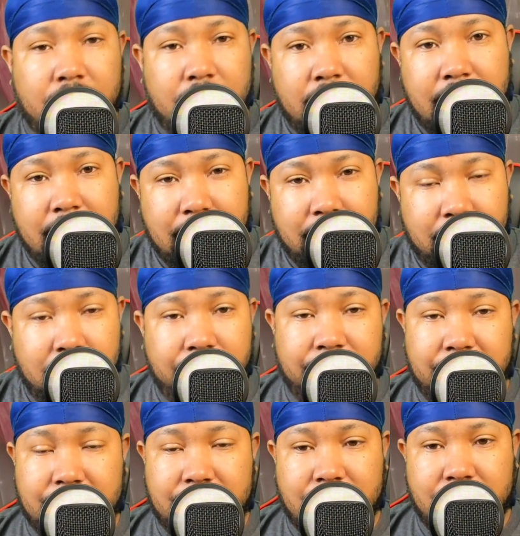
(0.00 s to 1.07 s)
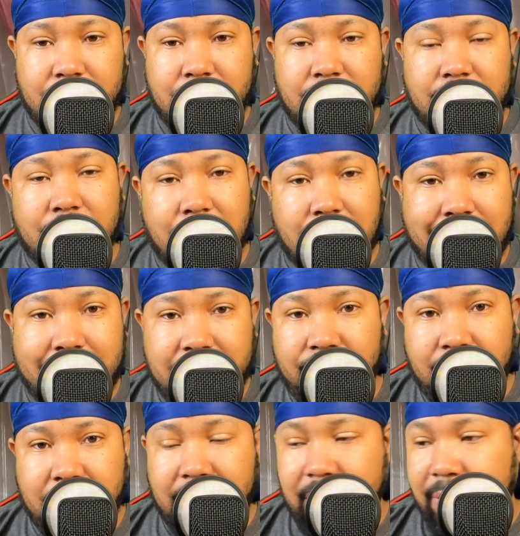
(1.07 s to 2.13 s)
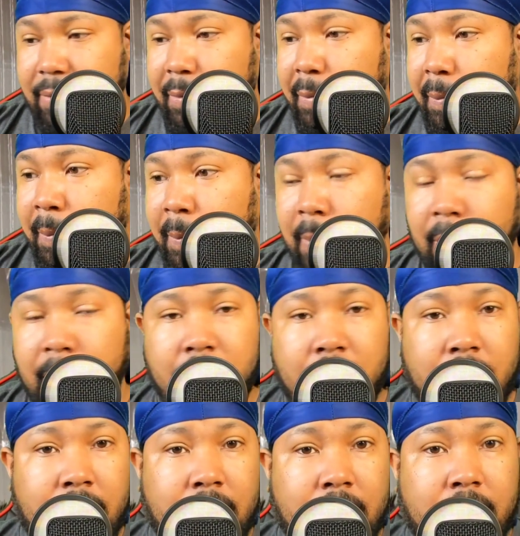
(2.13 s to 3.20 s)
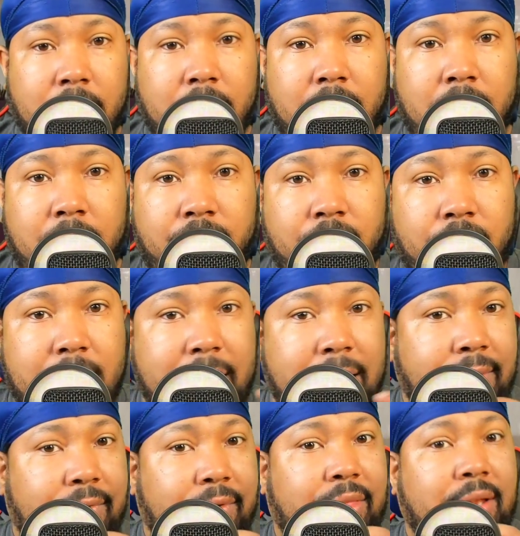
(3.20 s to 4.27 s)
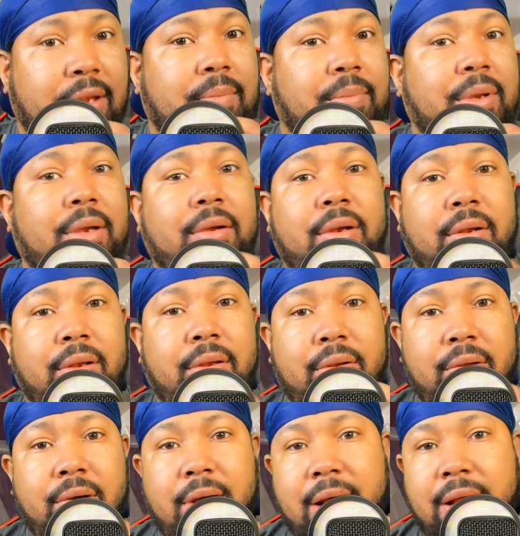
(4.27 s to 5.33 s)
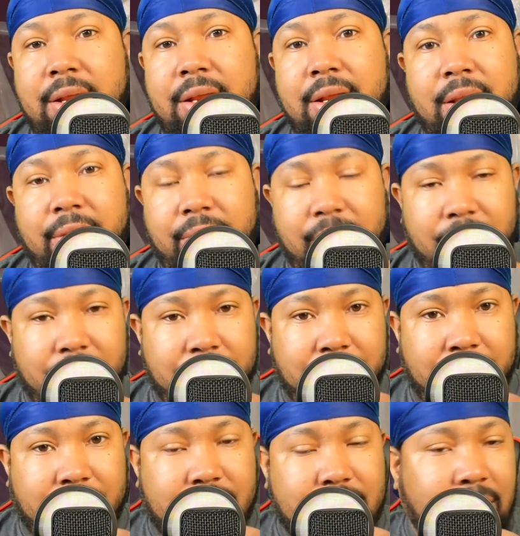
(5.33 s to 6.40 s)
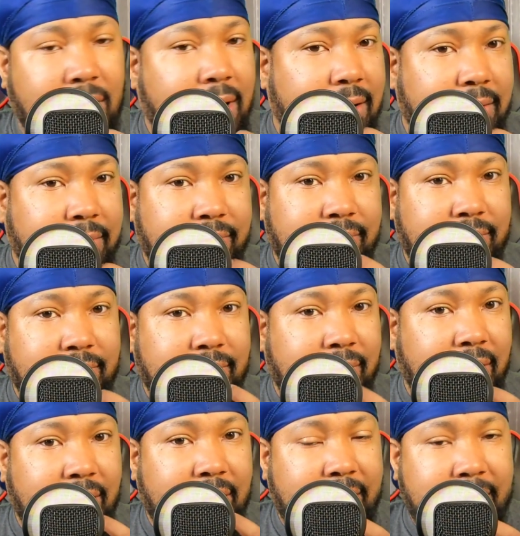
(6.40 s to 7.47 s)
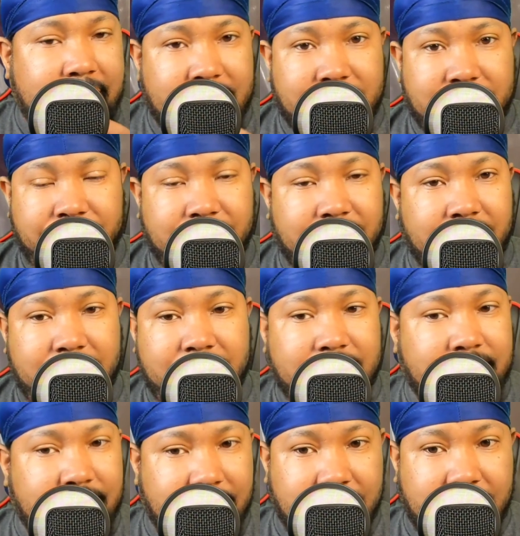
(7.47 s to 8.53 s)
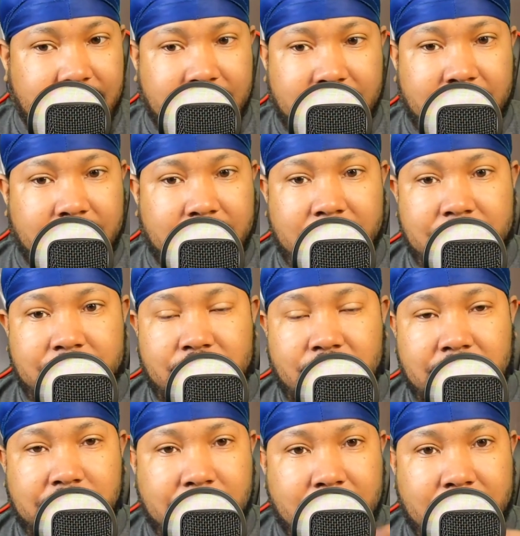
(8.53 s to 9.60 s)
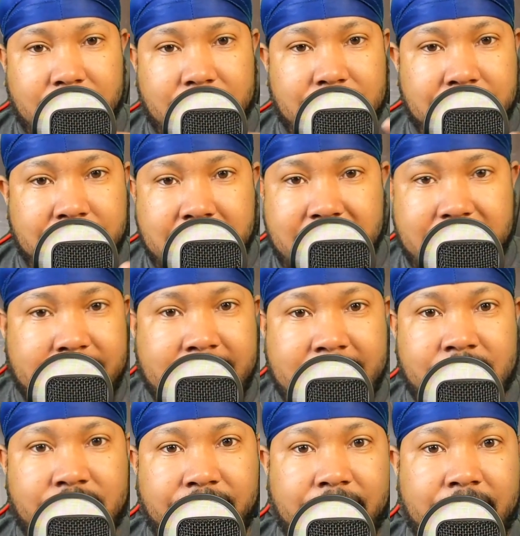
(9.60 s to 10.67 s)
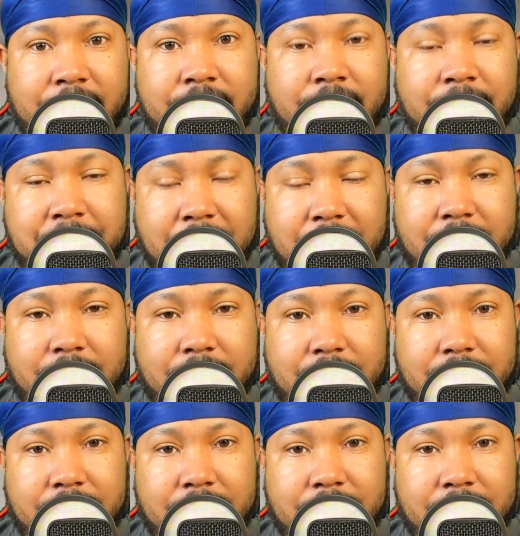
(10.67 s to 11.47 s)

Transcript: I love it. It's lightweight. If you have a thick beard, you know how you start getting dandruff in it, and certain products make dandruff in your beard.